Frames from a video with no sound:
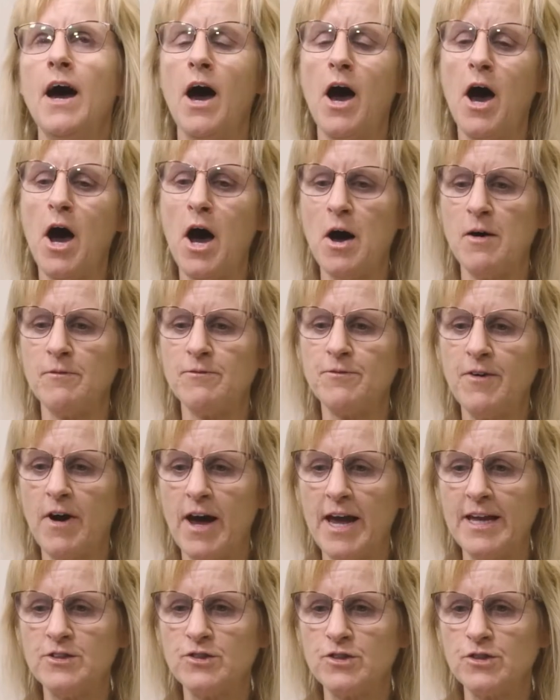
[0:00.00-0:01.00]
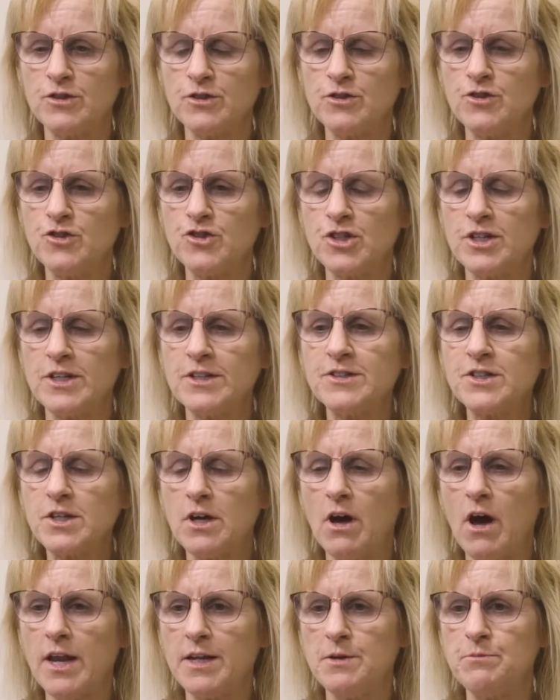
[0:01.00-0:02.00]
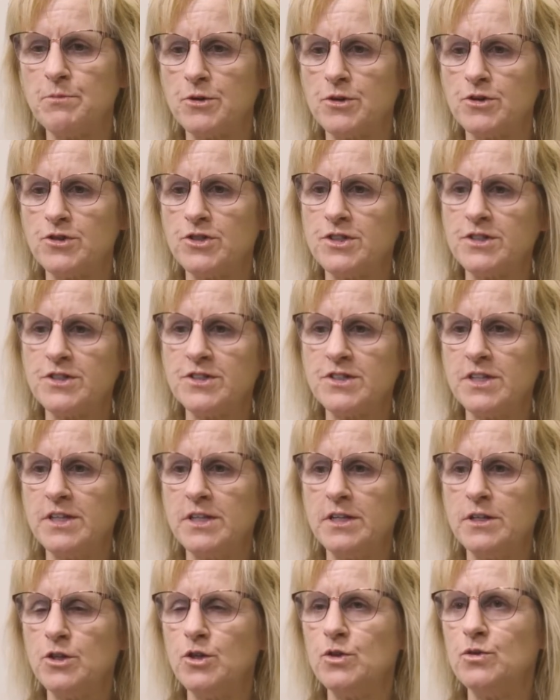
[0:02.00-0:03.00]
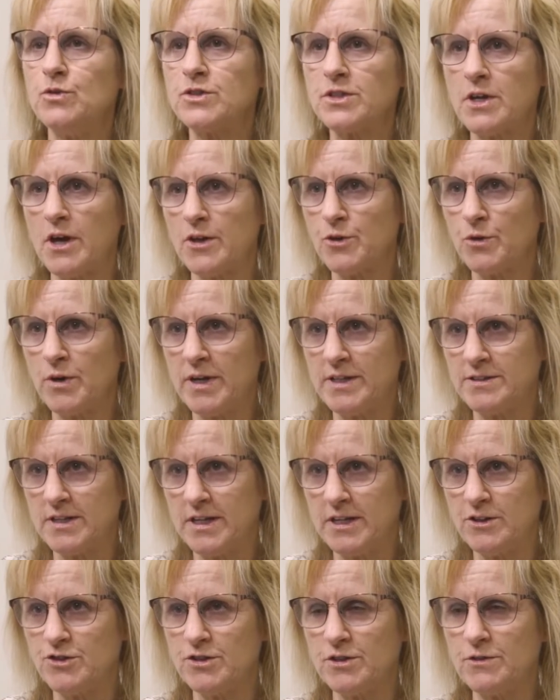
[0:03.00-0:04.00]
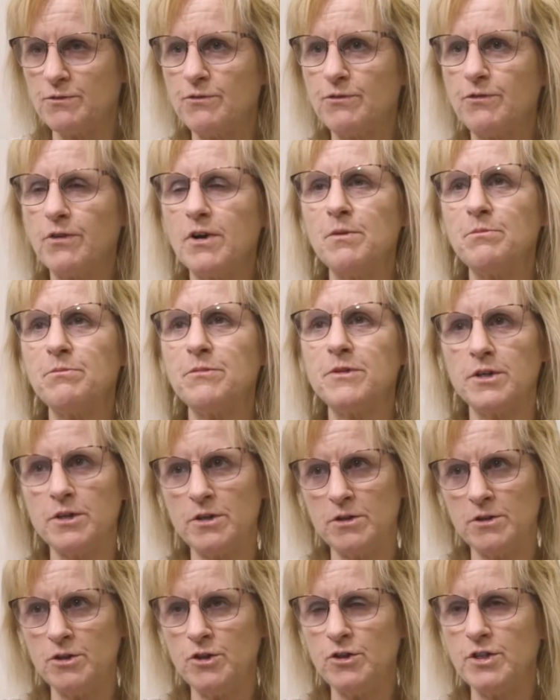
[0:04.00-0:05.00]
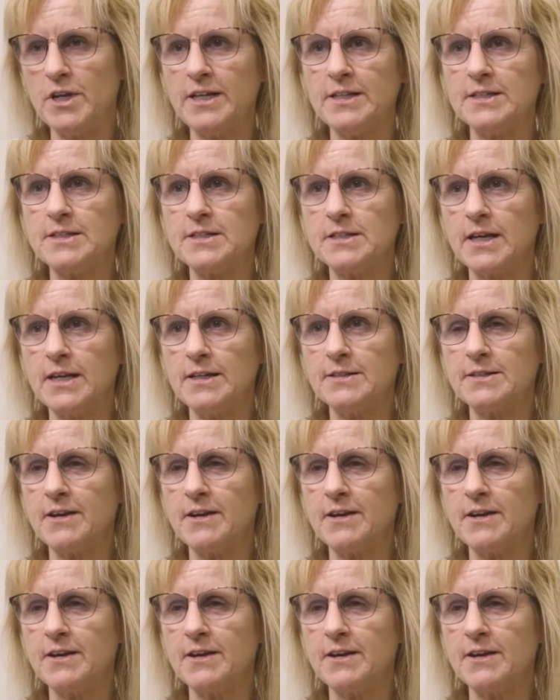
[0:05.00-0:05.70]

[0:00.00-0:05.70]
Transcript: Pfizer just got emergency use authorization from the United States